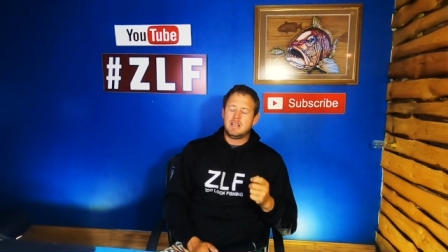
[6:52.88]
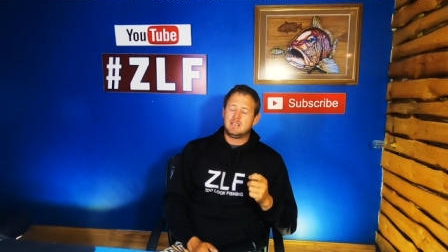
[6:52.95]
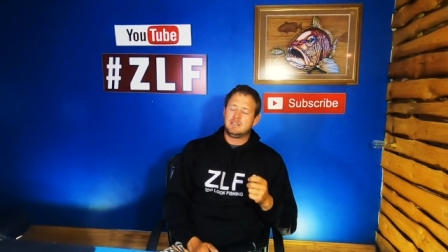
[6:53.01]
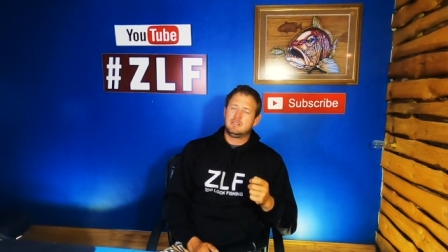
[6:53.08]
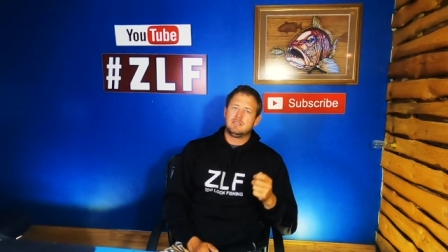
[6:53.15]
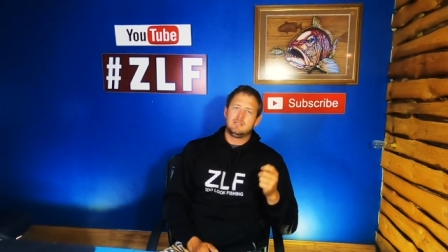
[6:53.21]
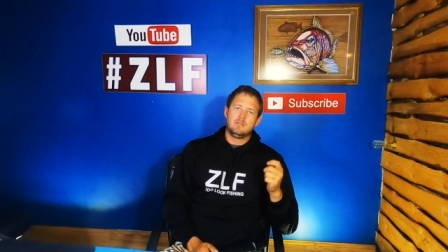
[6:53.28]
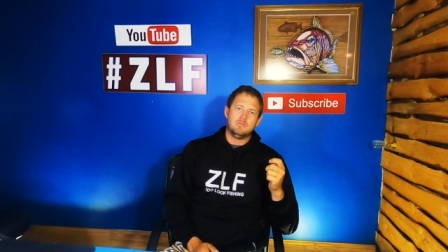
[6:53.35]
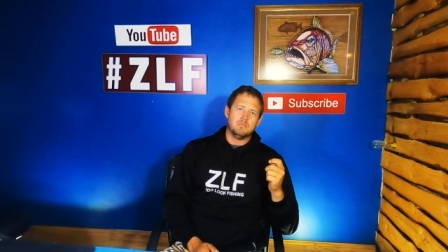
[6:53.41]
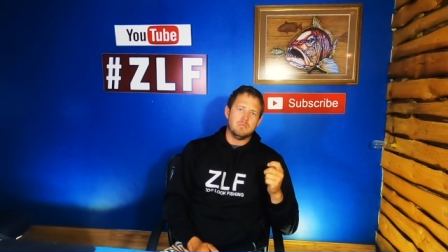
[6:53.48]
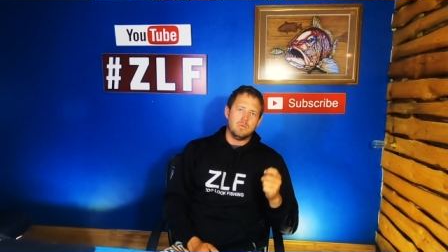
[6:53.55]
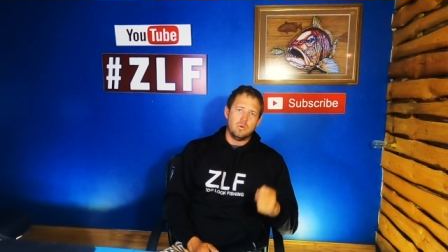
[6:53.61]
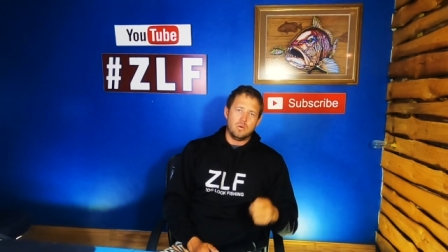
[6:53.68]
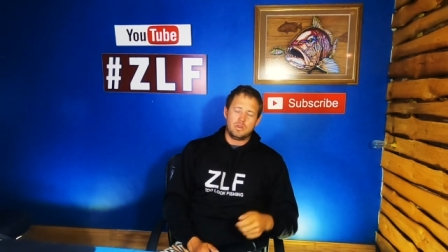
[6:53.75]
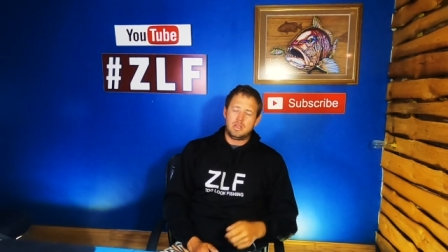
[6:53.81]
has
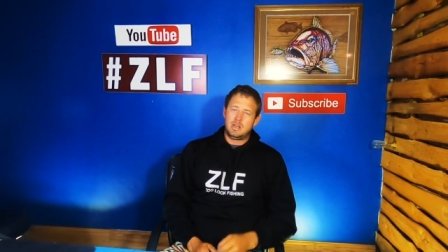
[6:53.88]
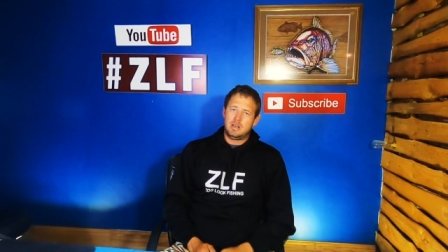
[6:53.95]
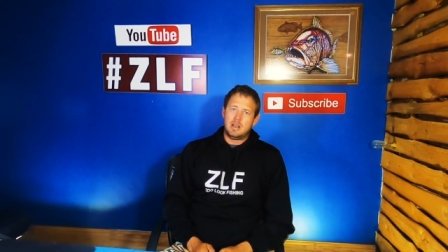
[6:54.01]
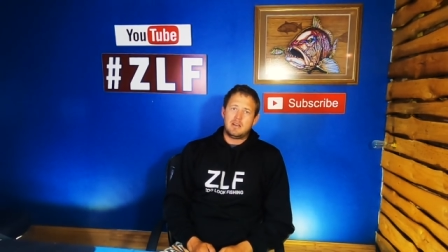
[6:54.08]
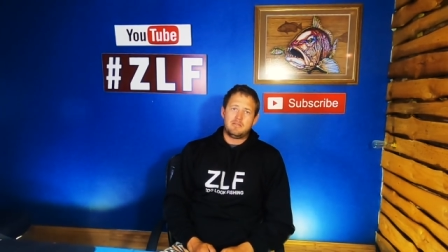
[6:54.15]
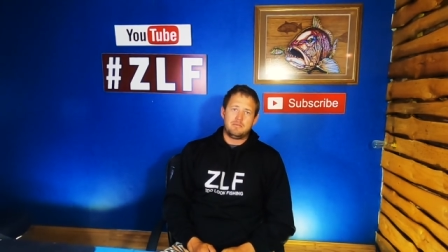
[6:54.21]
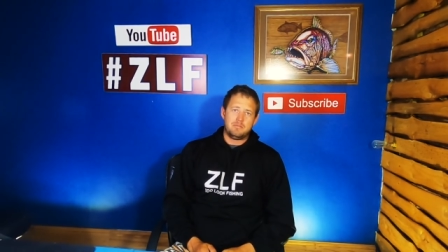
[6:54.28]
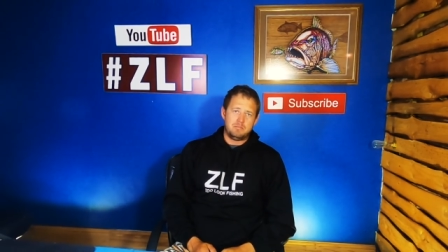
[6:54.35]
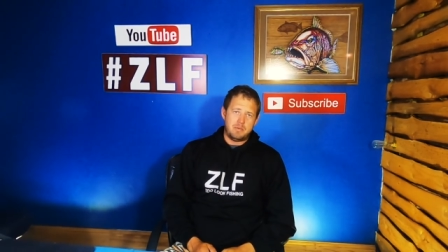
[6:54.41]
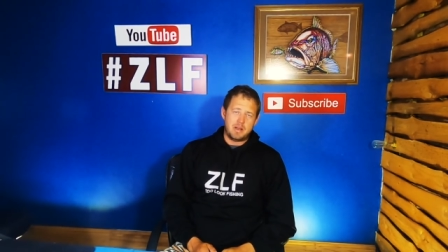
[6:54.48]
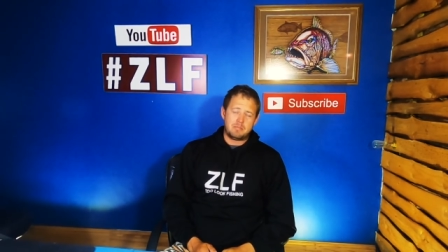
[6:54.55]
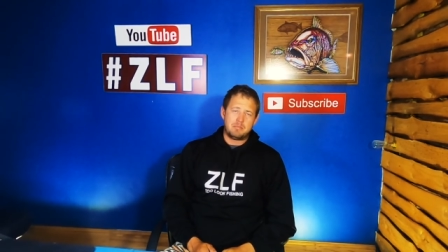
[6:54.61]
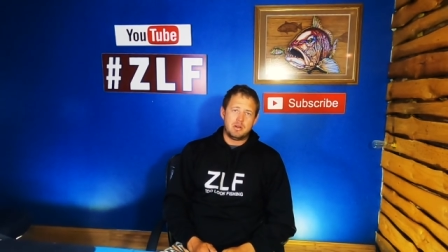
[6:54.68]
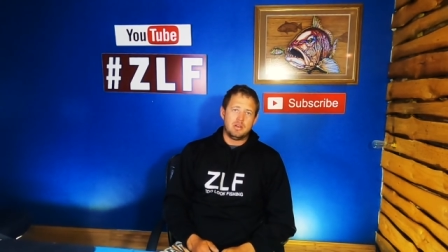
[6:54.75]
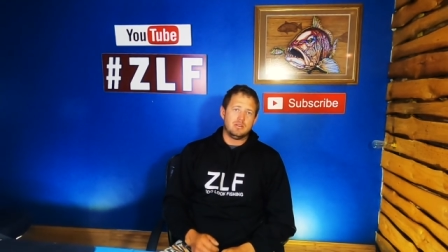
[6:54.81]
more than enough
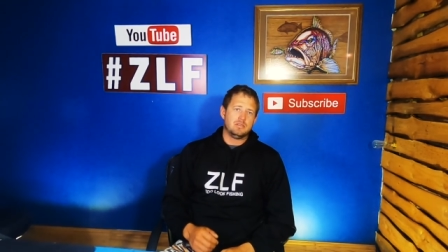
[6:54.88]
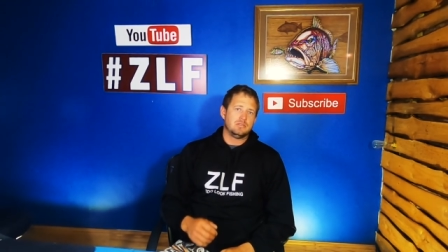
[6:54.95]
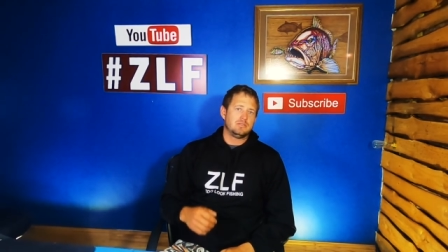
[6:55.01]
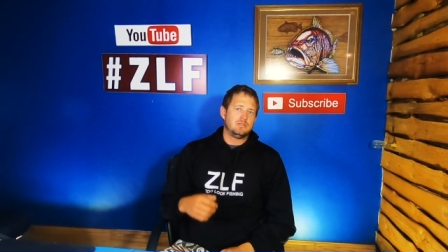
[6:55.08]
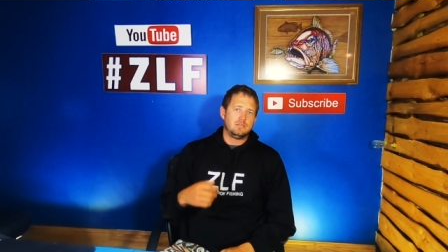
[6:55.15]
backbone